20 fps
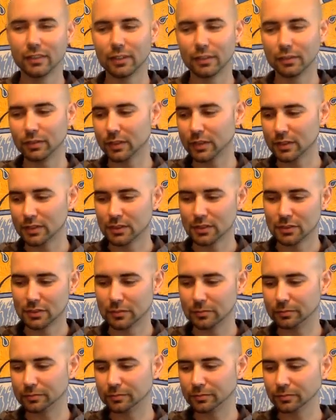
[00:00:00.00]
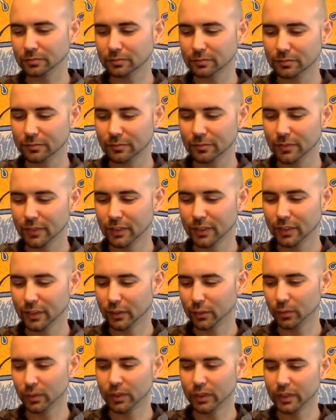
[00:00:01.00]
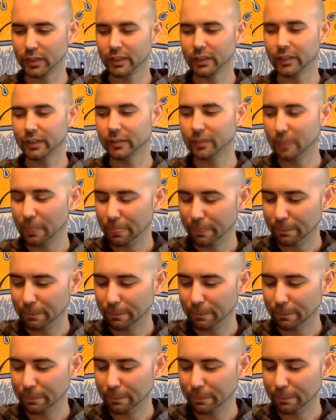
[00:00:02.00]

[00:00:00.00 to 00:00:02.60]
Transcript: it's like a really